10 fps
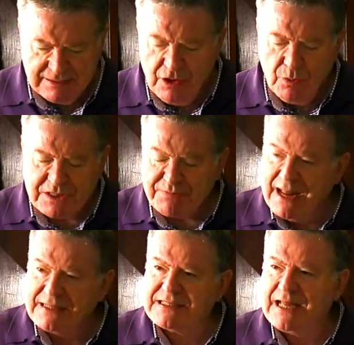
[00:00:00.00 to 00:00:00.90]
which
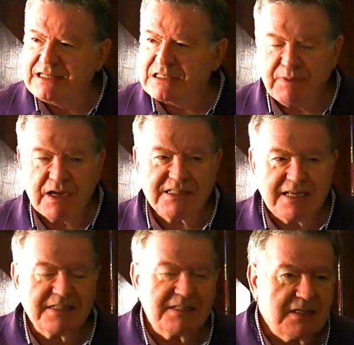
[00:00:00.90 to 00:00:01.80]
made sense because
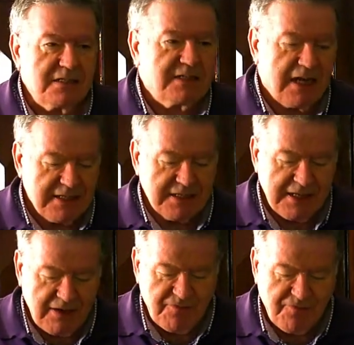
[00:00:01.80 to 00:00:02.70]
until
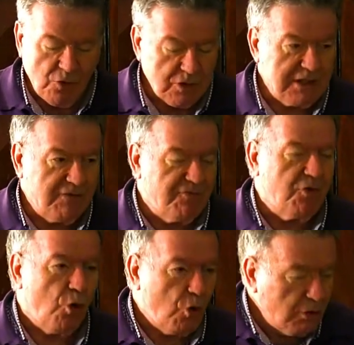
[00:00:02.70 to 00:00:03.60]

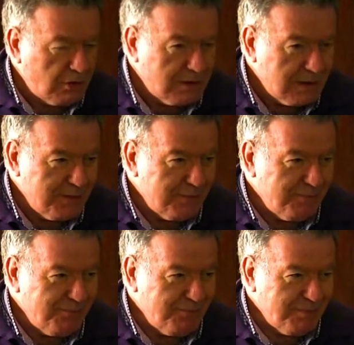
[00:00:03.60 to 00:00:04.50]
1944,
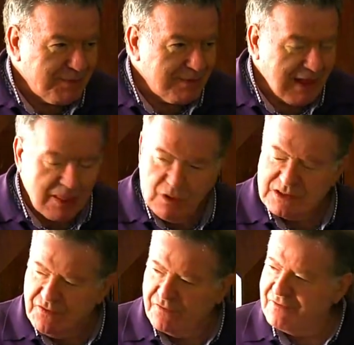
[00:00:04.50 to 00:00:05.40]
in other
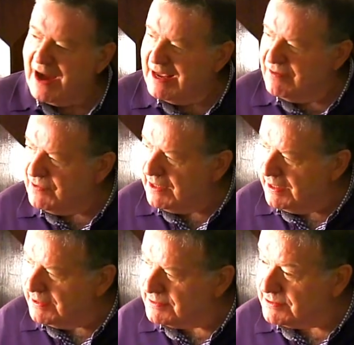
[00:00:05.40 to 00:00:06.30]
words, for 5
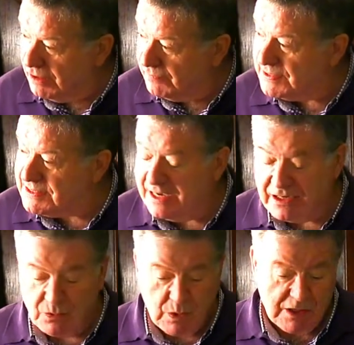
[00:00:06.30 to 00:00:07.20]
years of the
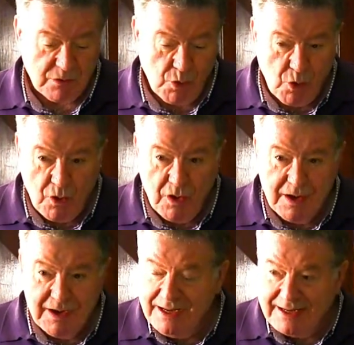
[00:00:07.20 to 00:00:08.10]
Second World War,
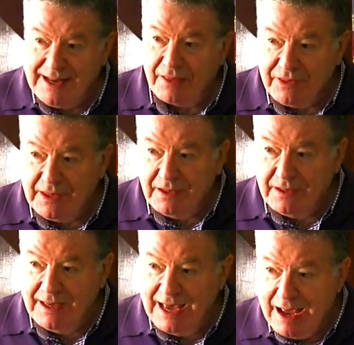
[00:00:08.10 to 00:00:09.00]
nothing
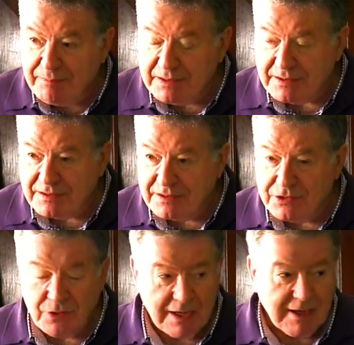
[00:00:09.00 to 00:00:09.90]
happened
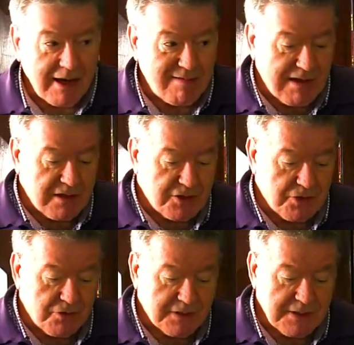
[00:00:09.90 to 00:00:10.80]
to Hungarian
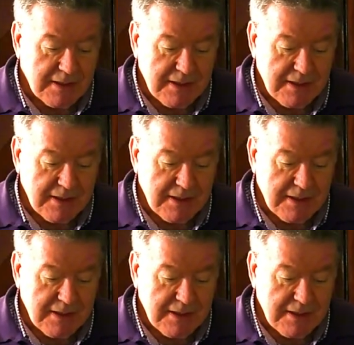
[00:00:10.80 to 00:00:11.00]
Jews.